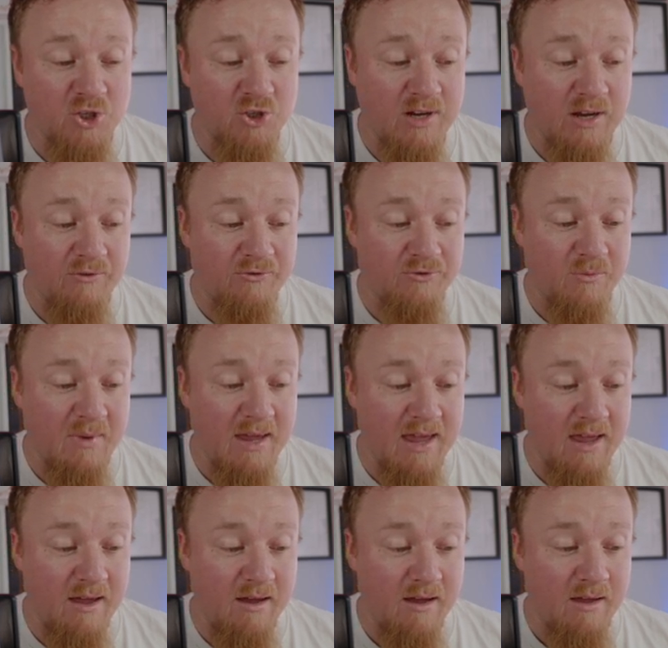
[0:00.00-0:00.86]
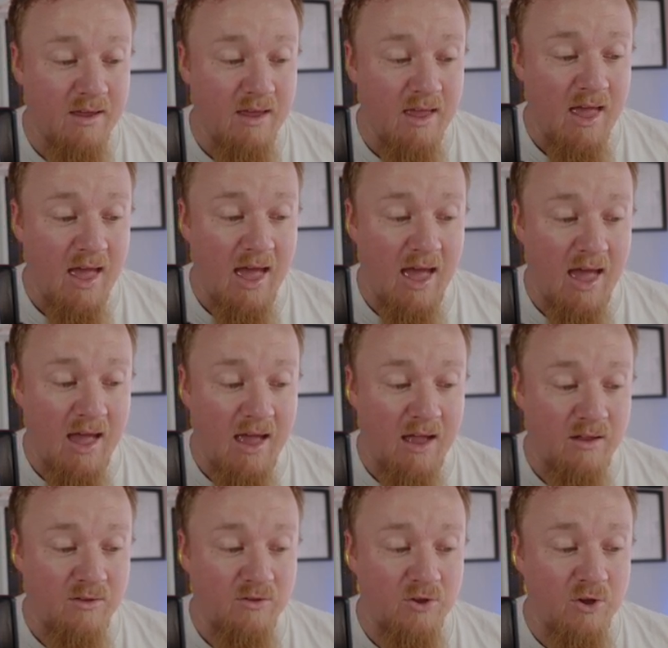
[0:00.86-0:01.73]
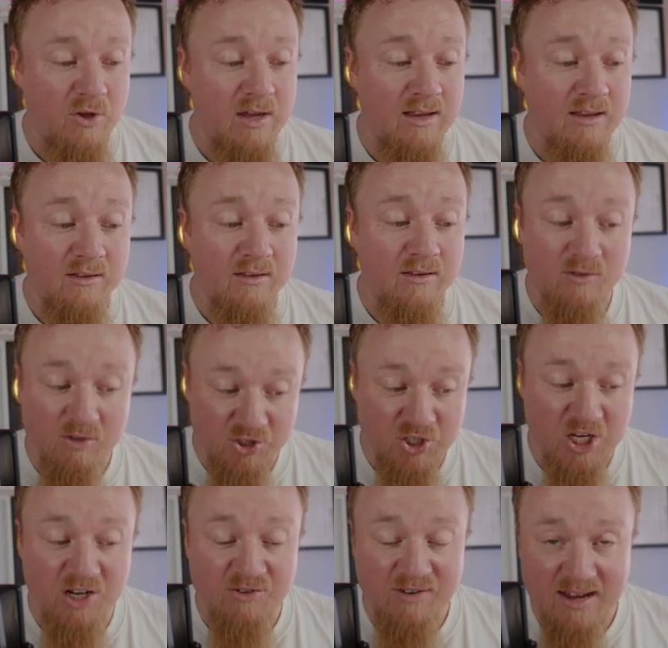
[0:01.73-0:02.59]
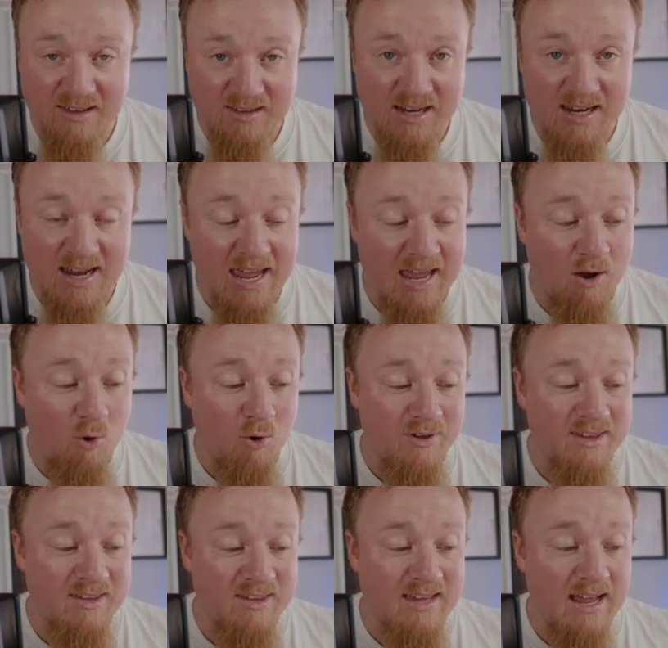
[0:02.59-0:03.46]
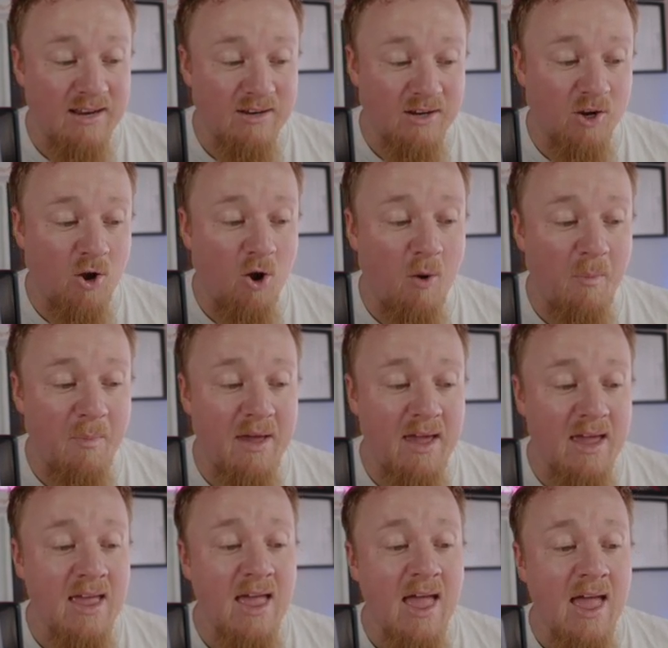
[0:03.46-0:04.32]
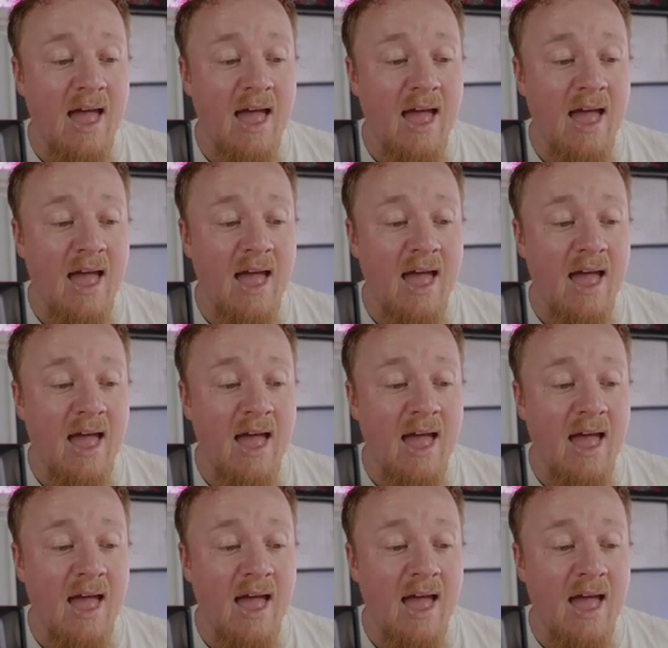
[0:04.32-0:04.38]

straight from here, and you can generate a link or send a copy,